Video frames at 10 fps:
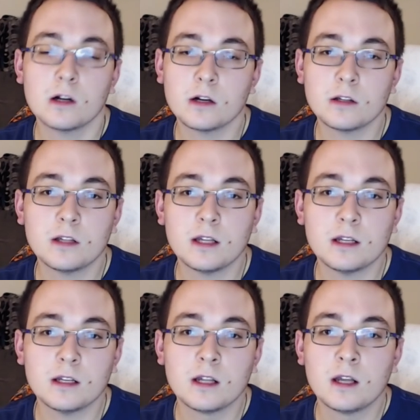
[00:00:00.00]

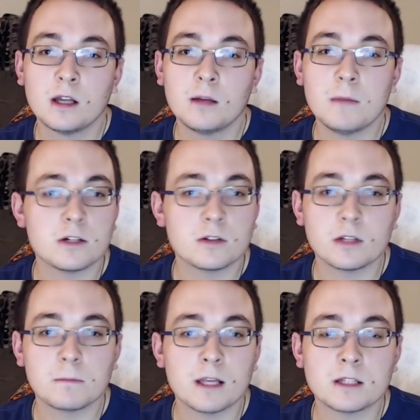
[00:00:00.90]
and Major
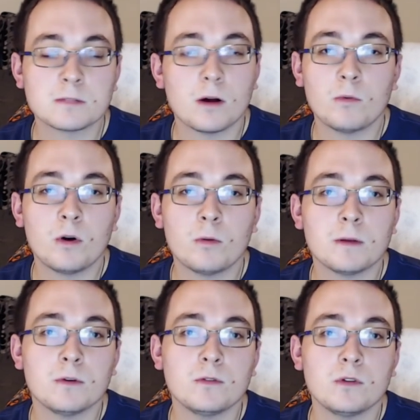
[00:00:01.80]
League Baseball won't be
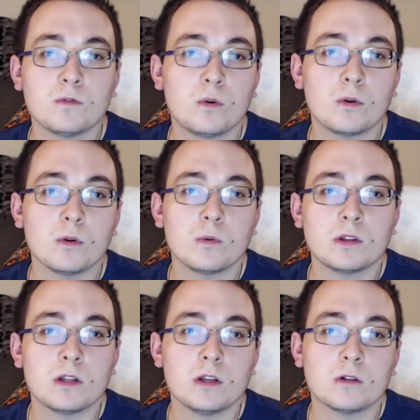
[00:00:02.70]
moving forward with
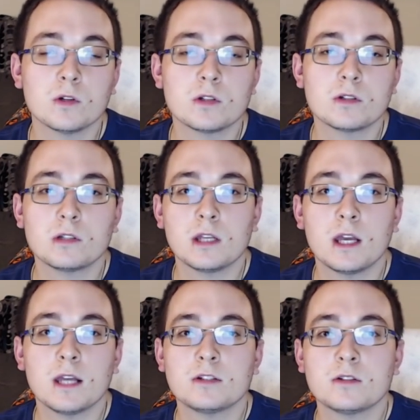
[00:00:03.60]
the universal
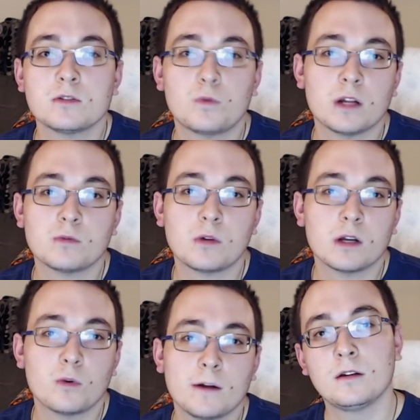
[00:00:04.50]
DH in
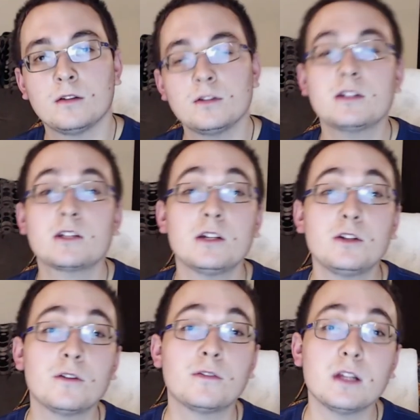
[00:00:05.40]
2021. So that's going to
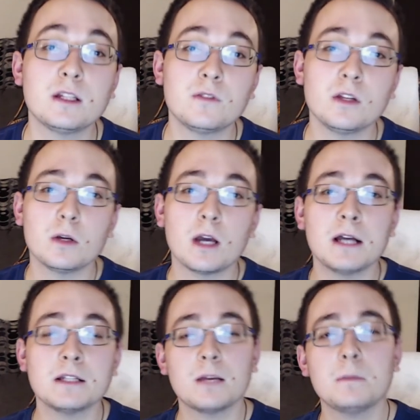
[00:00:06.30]
do it for this video,
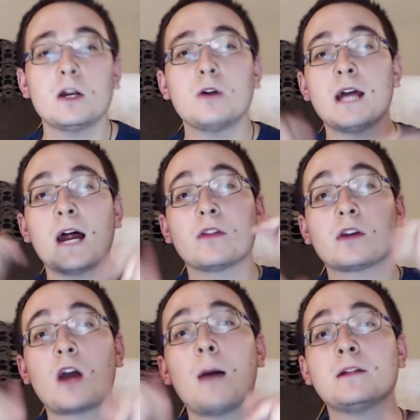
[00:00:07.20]
guys. Let me know down in the
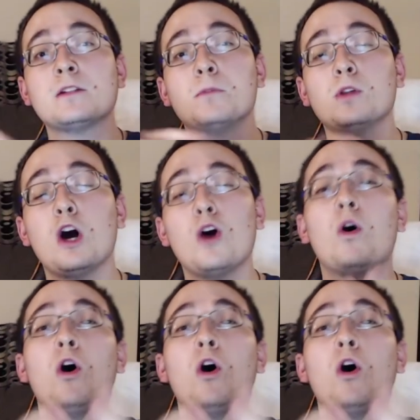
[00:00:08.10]
comments below